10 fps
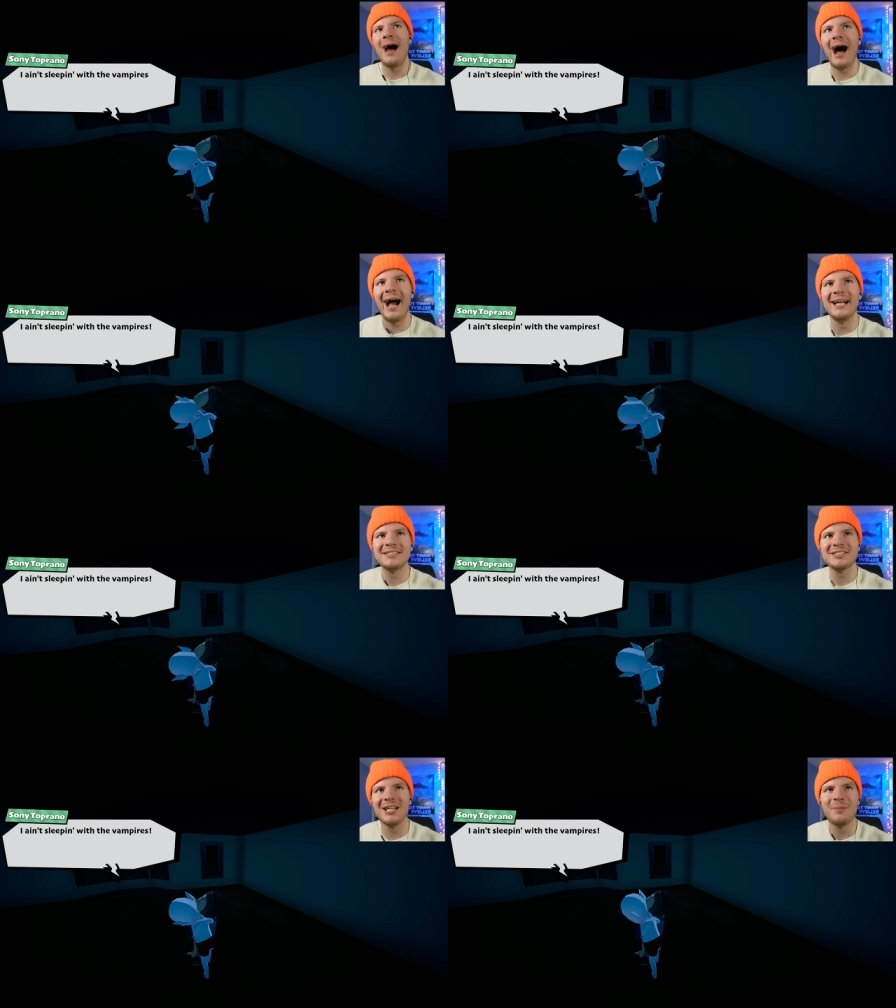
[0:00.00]
I ain't
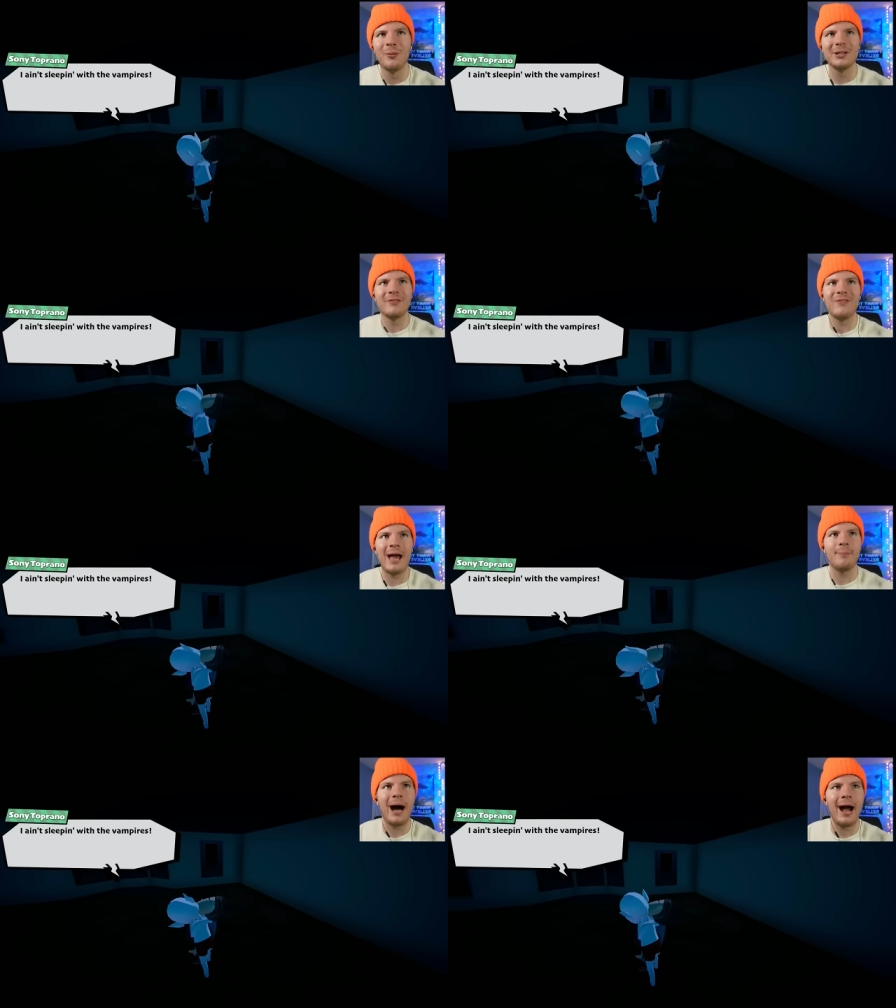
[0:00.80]
sleeping with the
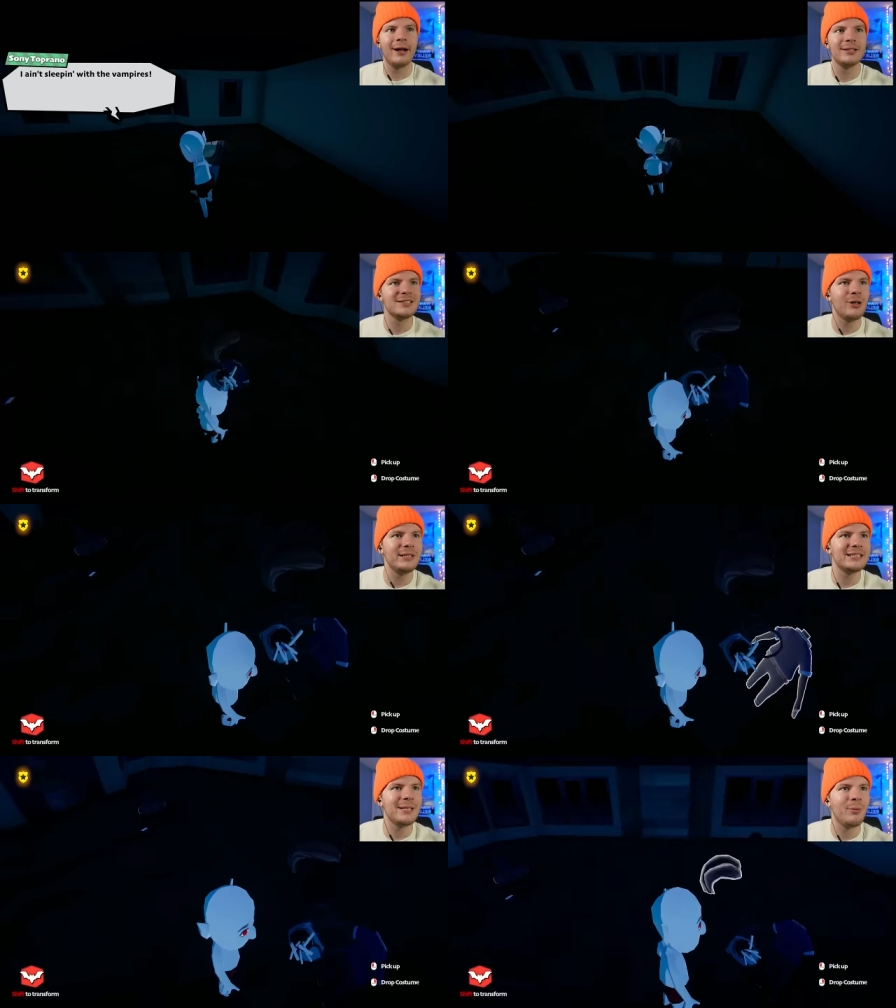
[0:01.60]
vampires. No,
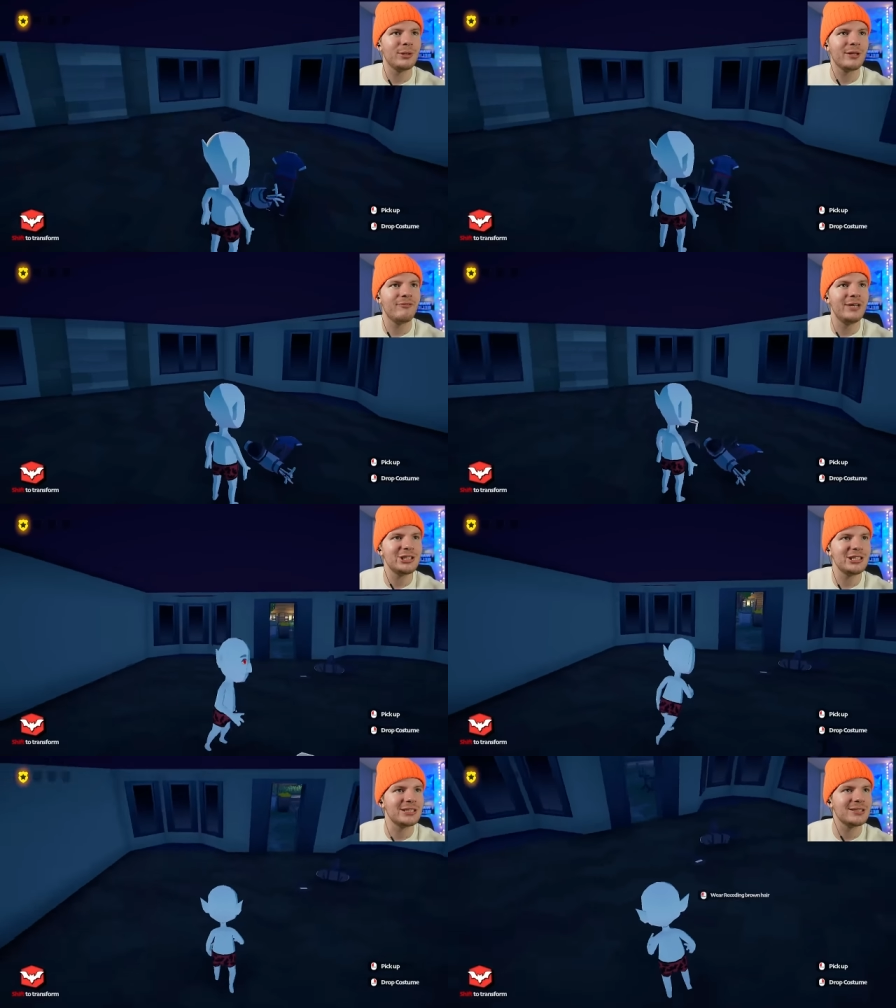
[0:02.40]
he's sleeping with the
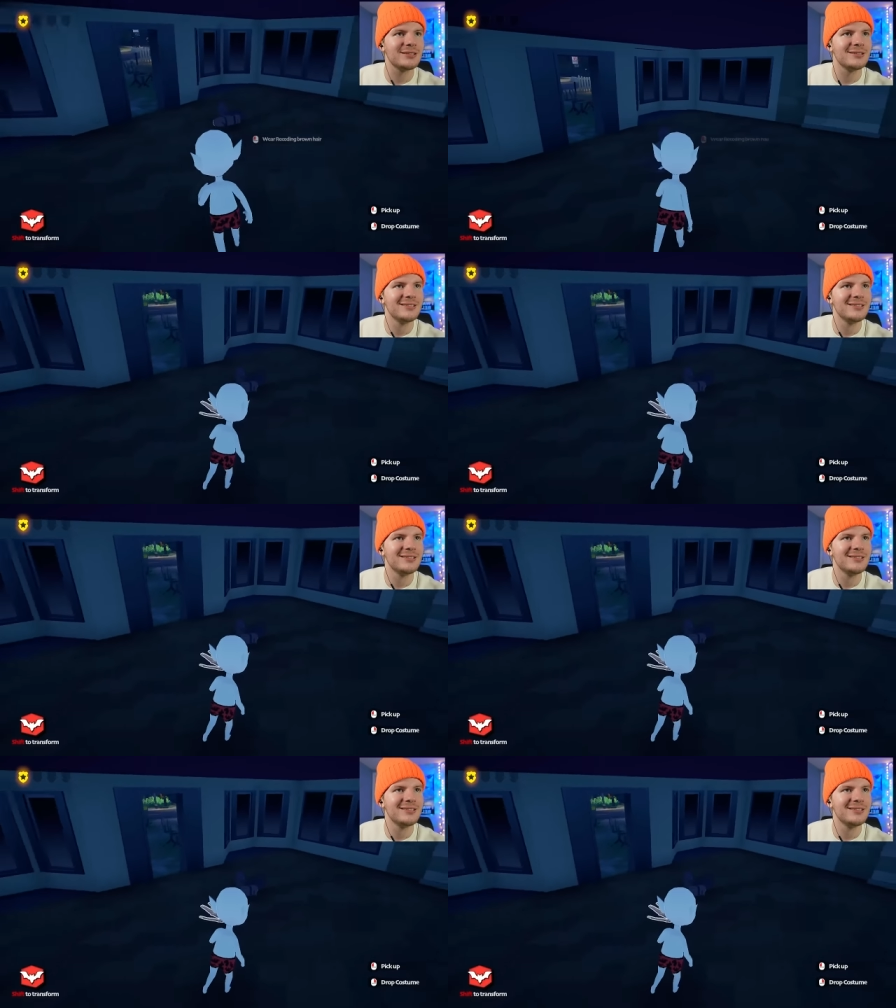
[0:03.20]
fishes.